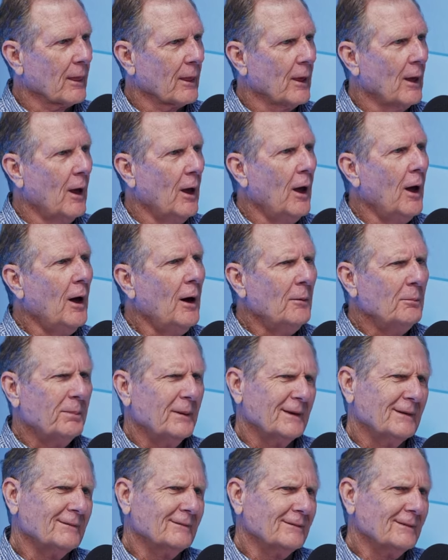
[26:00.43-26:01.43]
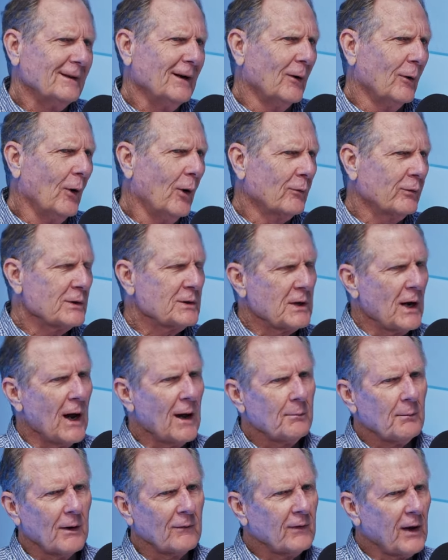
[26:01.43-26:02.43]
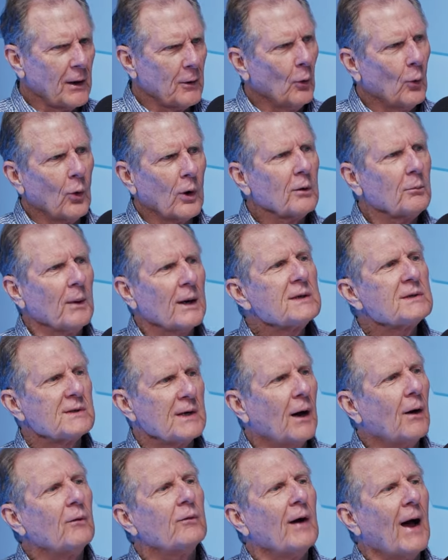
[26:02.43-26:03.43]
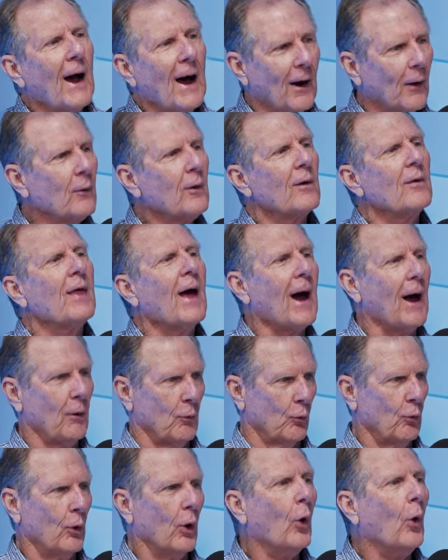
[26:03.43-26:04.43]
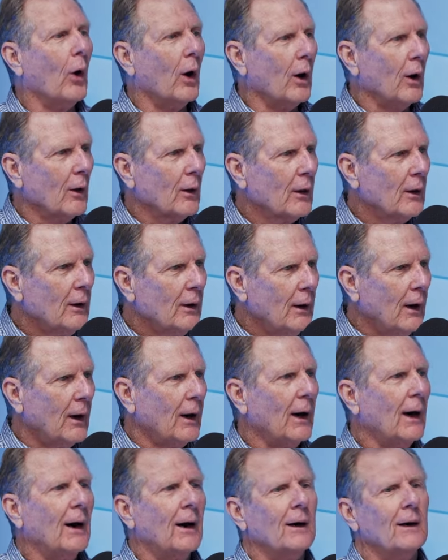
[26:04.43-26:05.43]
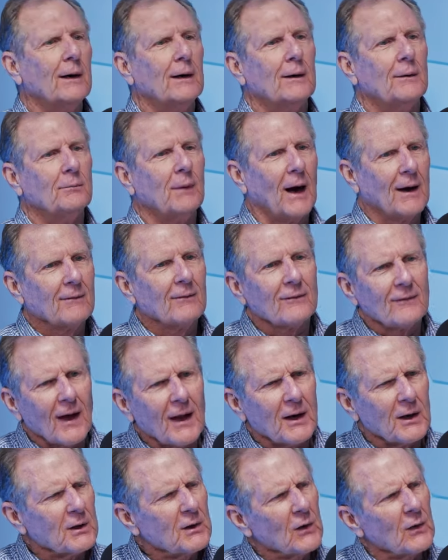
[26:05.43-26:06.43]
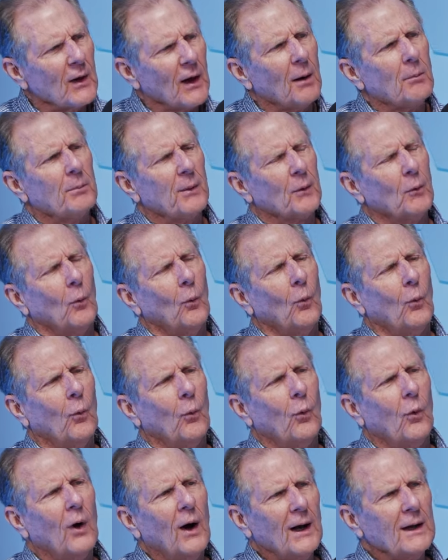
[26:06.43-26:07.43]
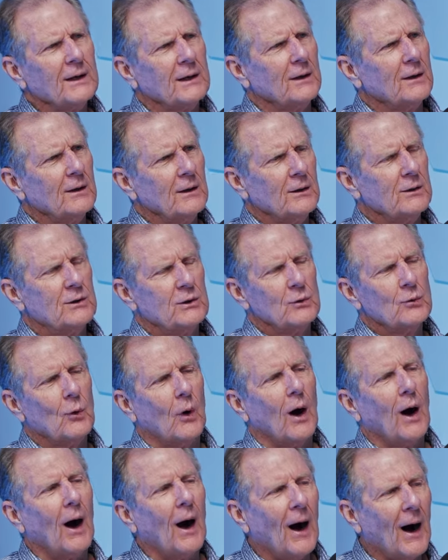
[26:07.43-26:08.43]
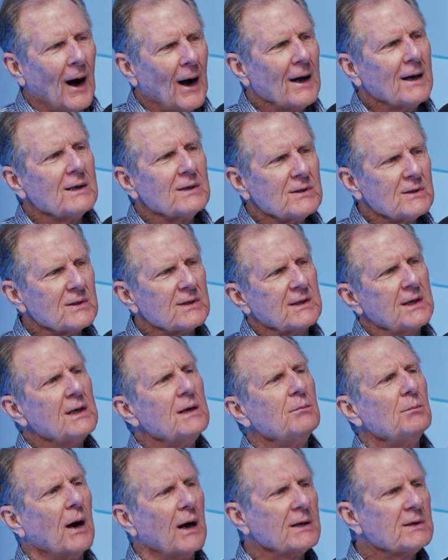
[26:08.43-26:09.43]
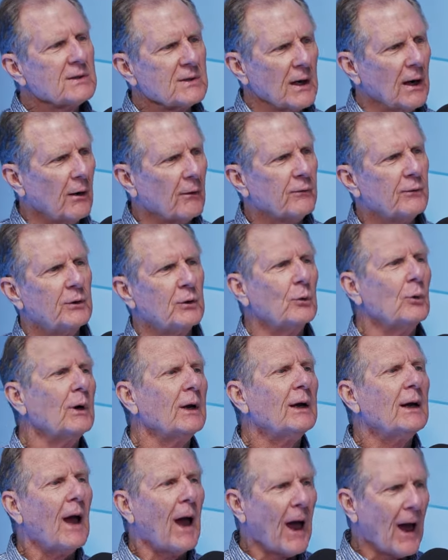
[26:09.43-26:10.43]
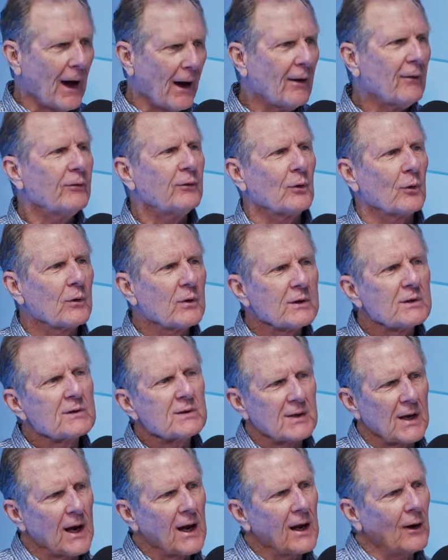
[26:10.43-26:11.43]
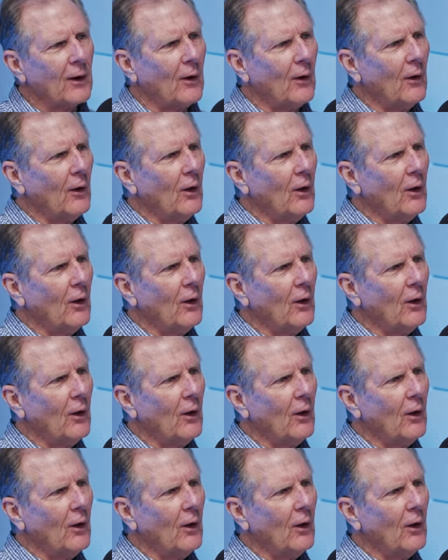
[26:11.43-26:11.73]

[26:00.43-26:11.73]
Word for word: but you know, over time, I've got to work myself out of that role. Mm-hmm. I've got to do that. But what do I see myself doing after the sale?